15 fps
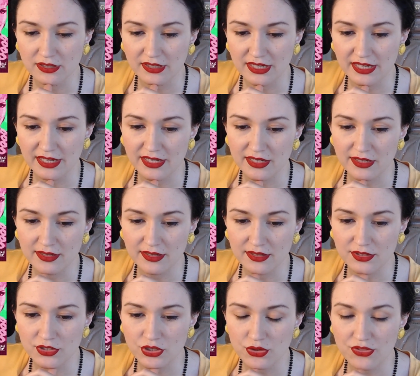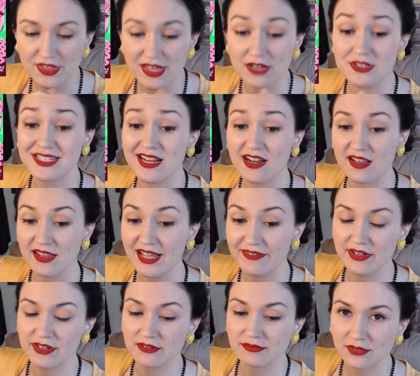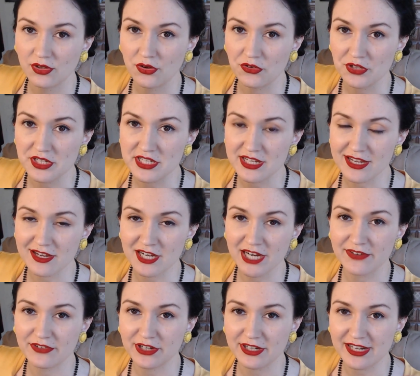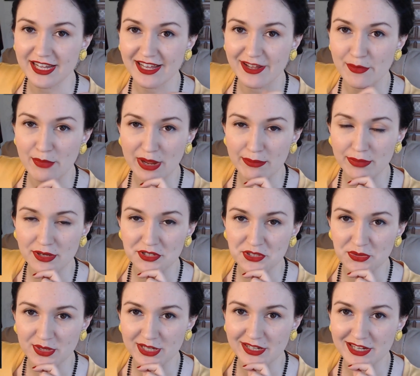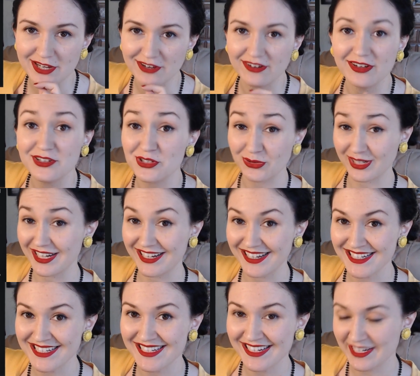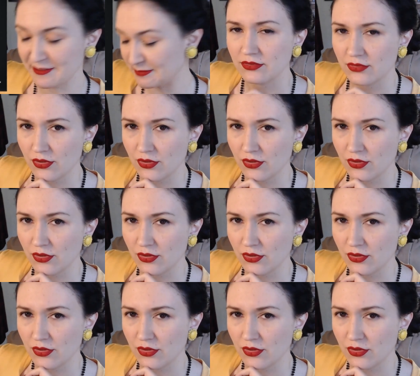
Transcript: in 2011, only to get covered again by Balduin here in 2019.